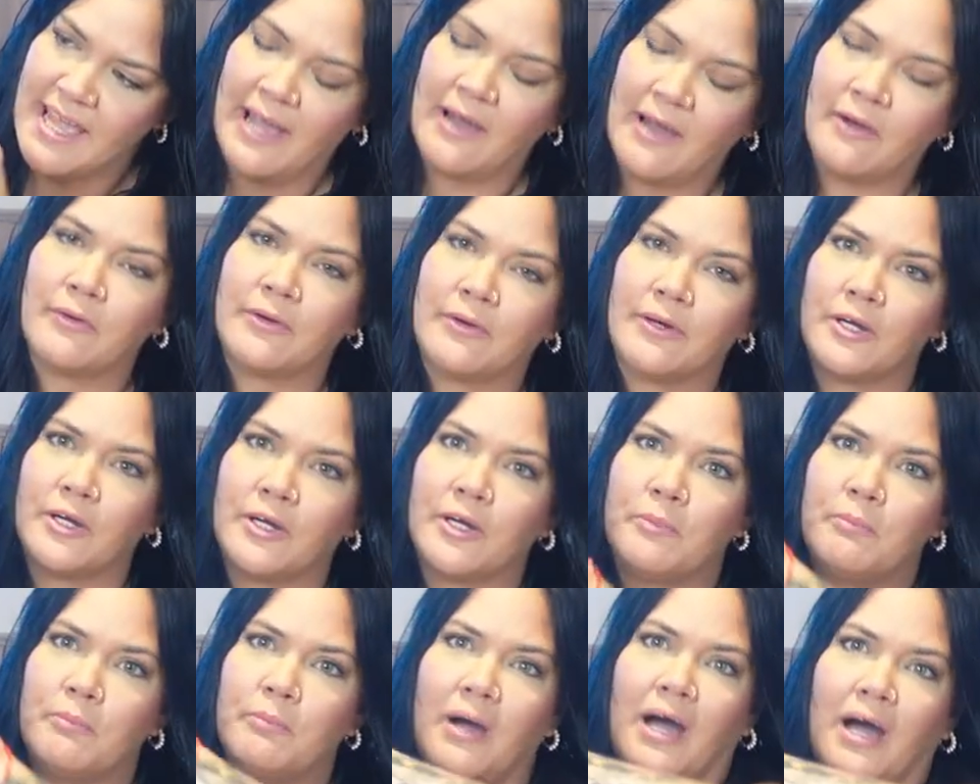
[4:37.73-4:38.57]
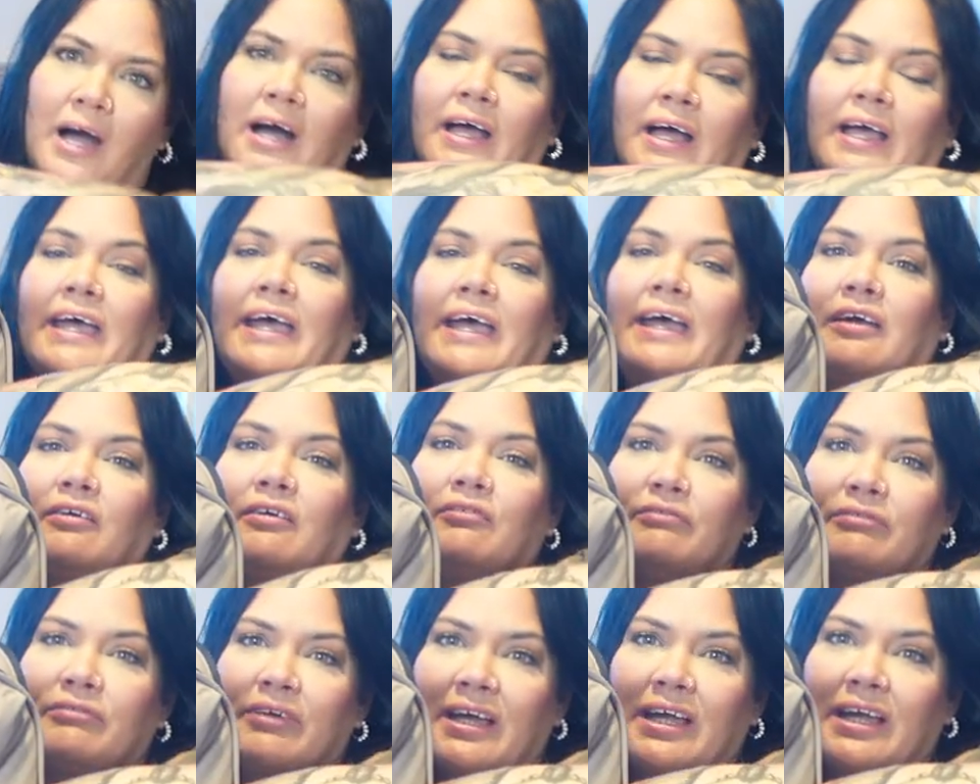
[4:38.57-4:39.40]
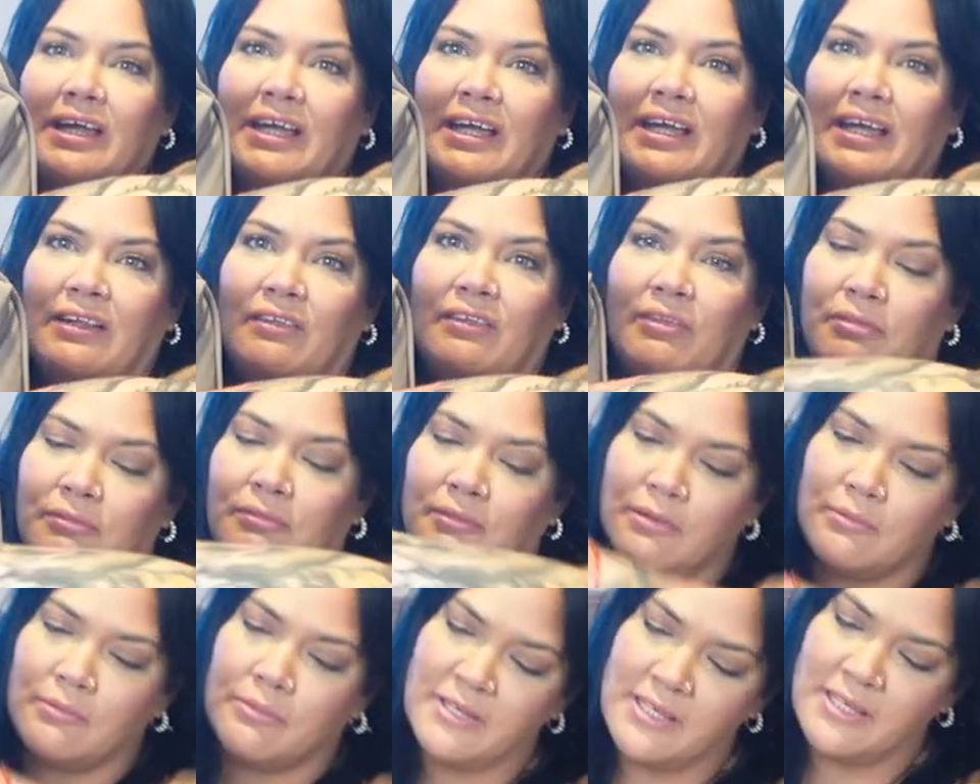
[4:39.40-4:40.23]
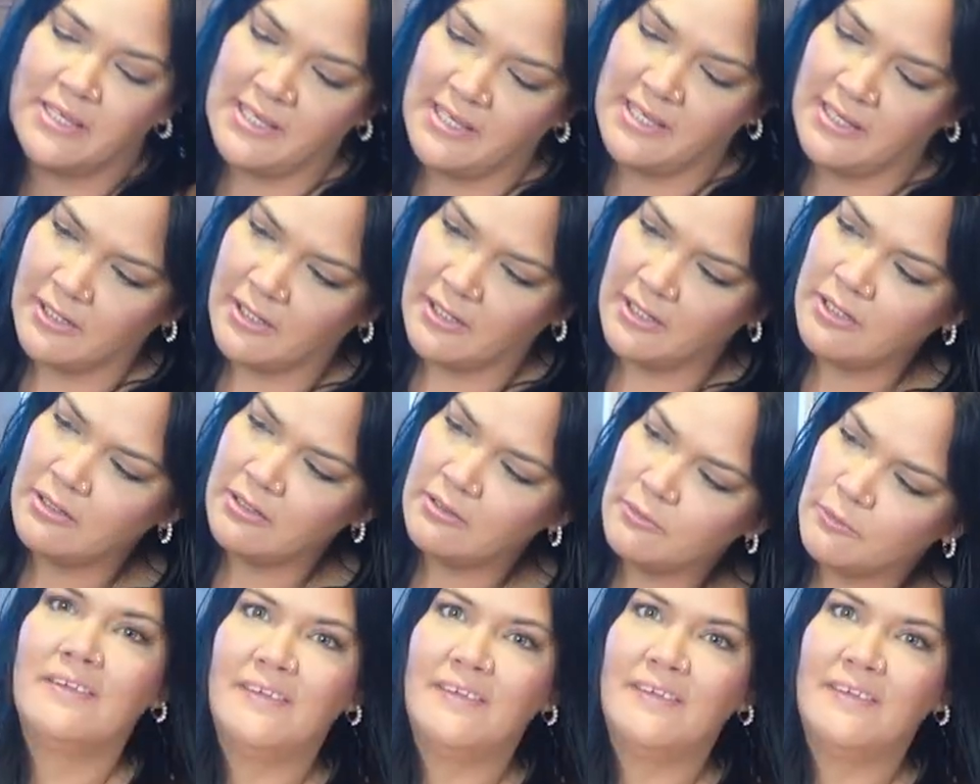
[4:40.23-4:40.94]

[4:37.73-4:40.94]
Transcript: outer pocket right in through here.